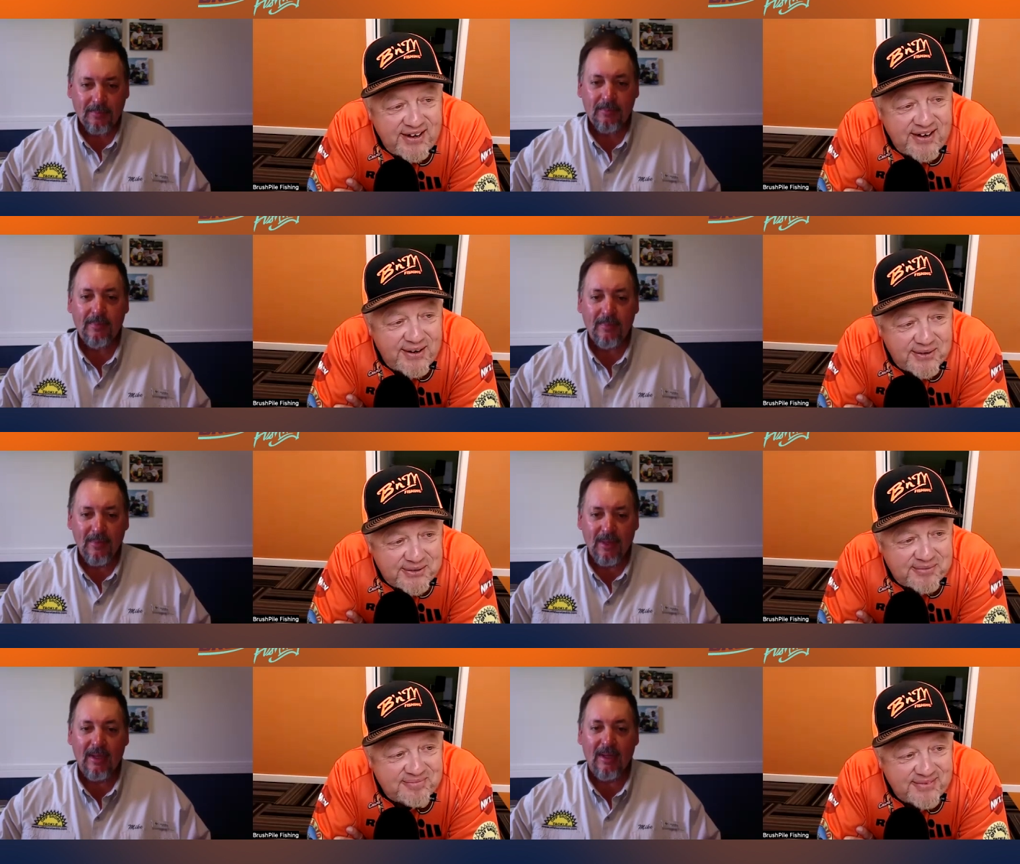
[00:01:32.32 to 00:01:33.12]

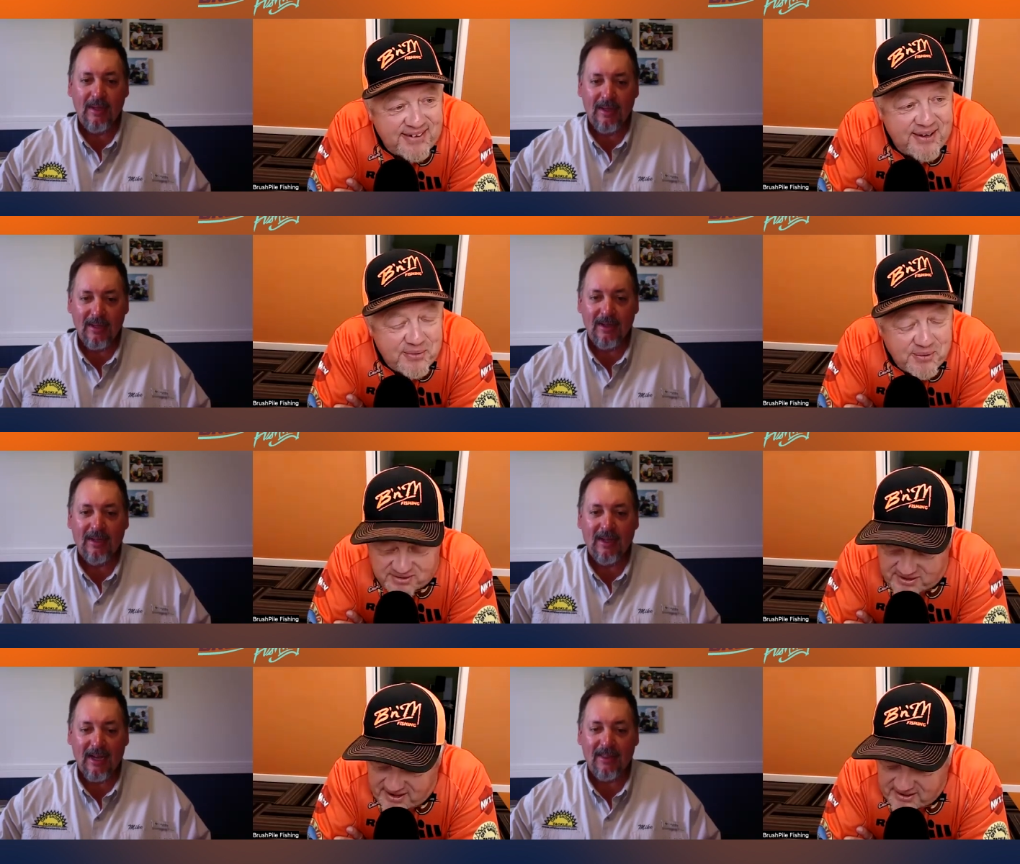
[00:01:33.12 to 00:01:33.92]
Speaker 1: years. Well,
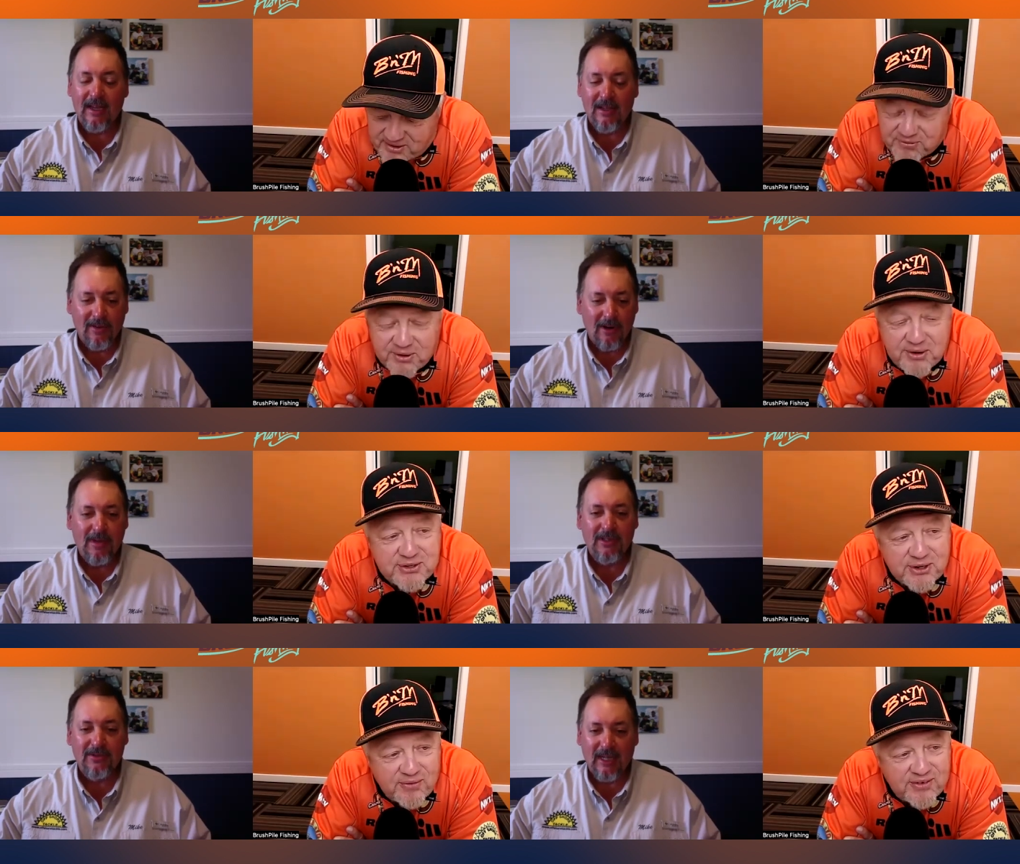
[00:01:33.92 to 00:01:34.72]
yeah, thank, thank, you for your
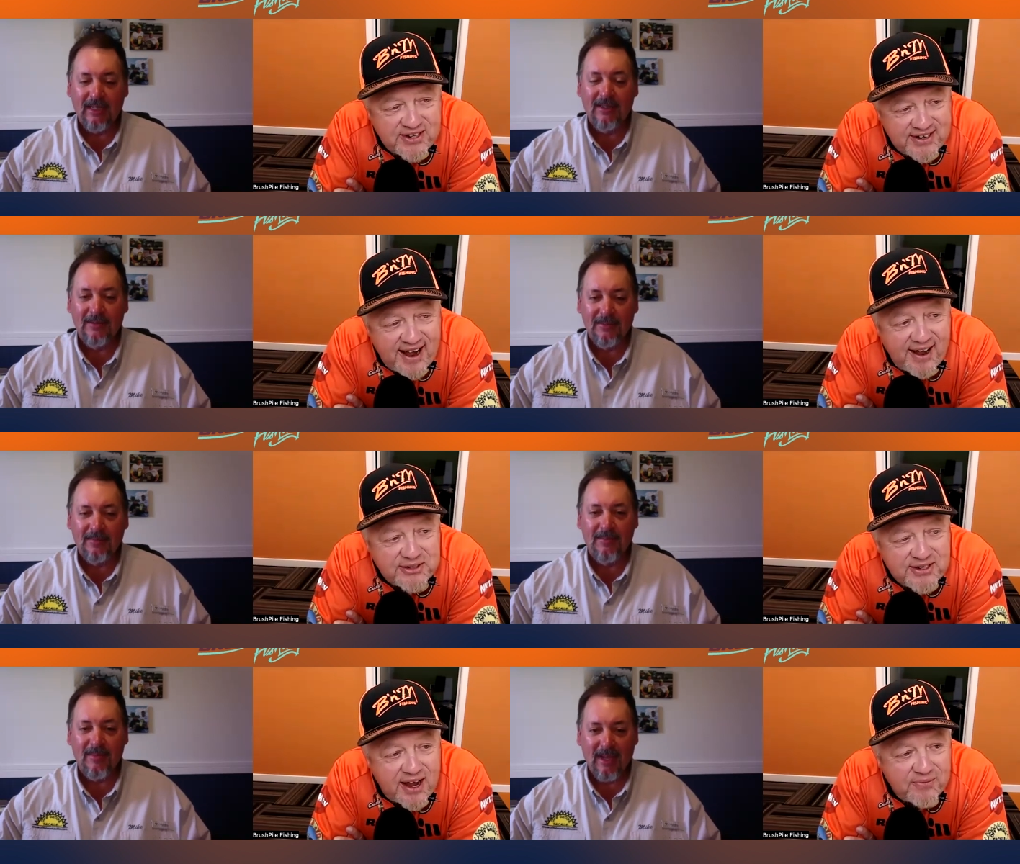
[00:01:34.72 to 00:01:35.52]
service. and now
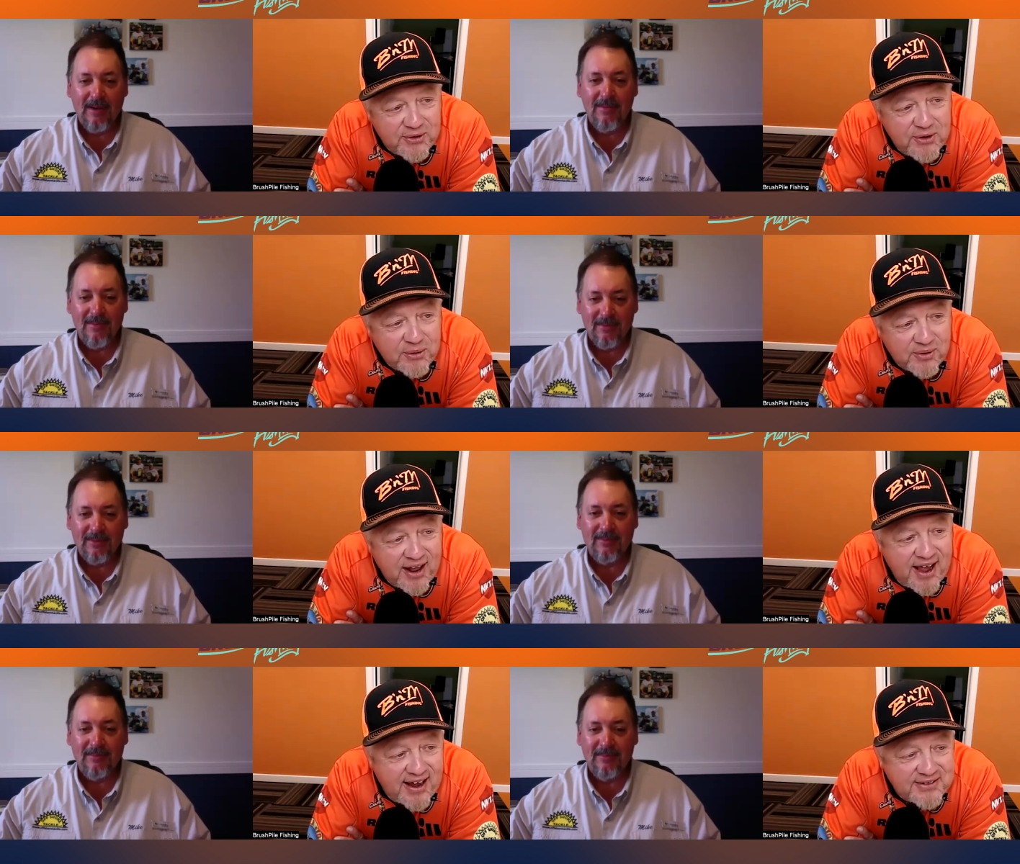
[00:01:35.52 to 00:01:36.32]
it's time for you to
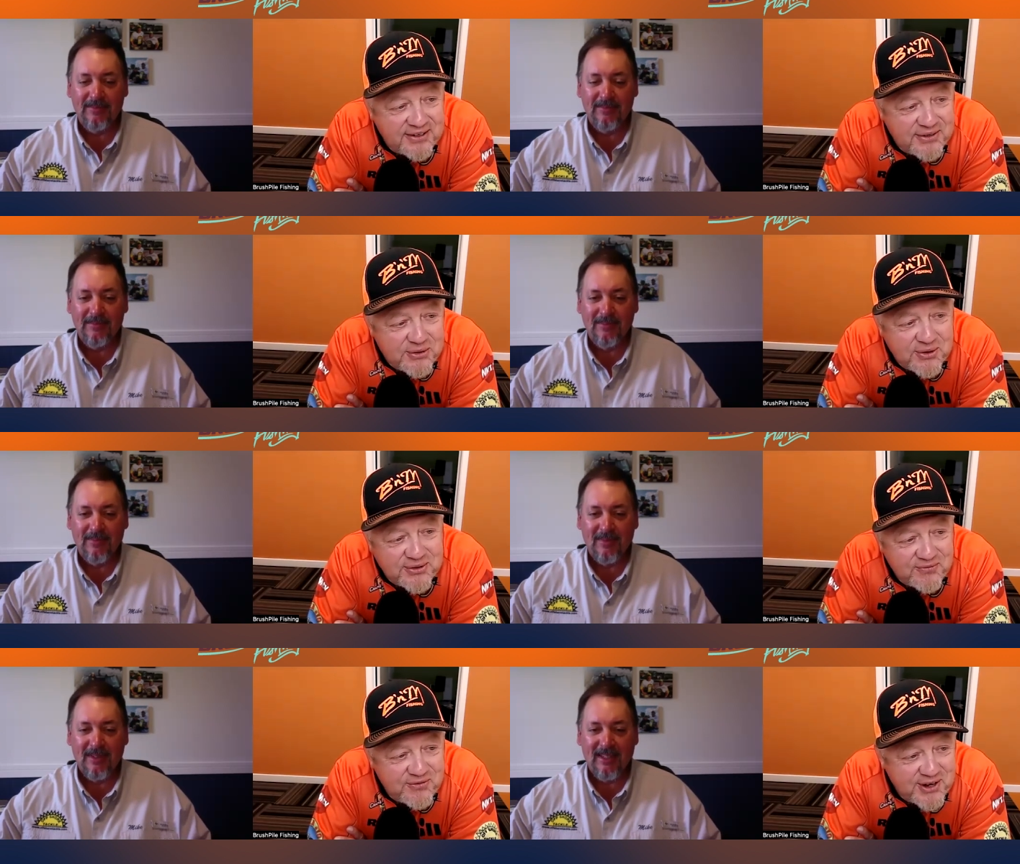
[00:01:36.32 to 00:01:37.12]
relax and enjoy
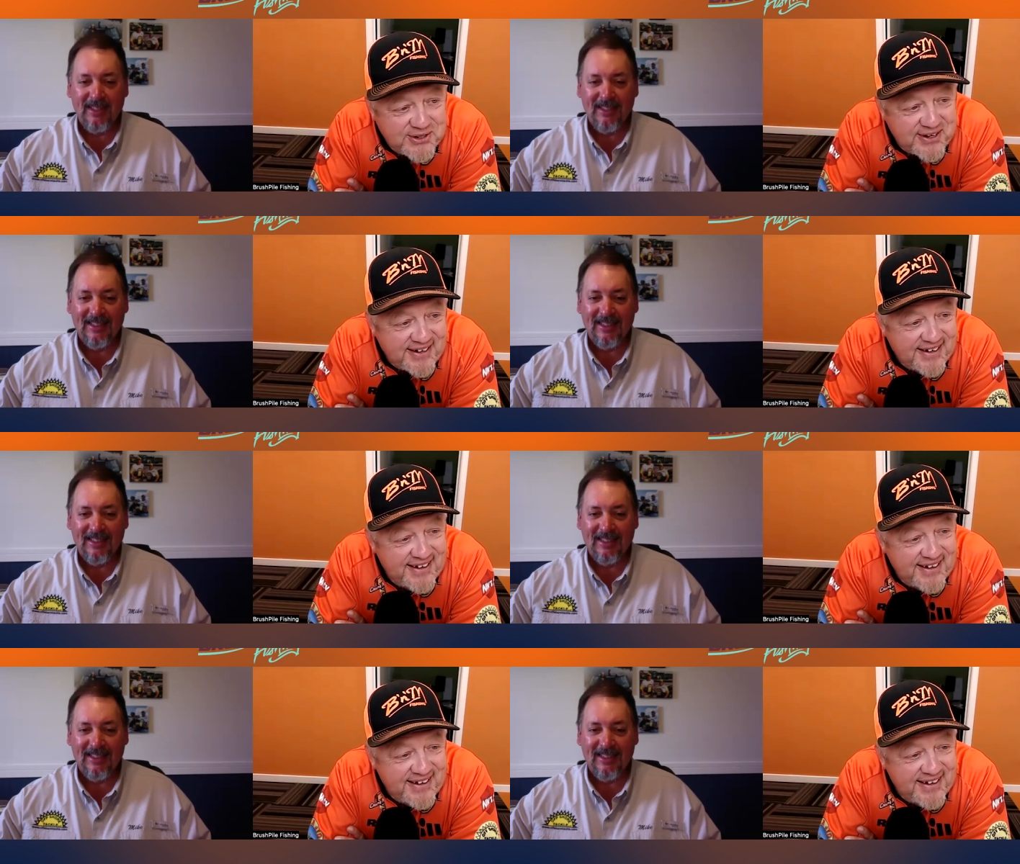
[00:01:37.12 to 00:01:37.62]
some fishing.